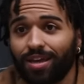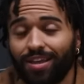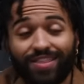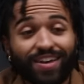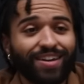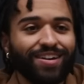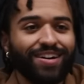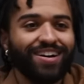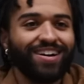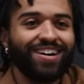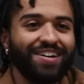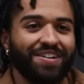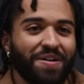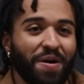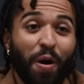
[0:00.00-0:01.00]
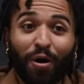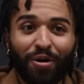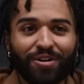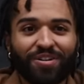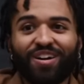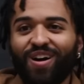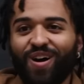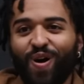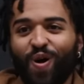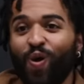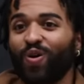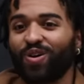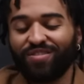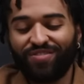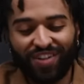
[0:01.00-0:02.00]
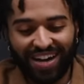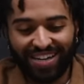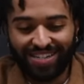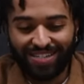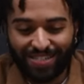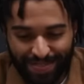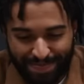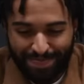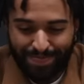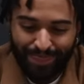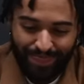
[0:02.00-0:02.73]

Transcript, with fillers: They, uh, art horrify us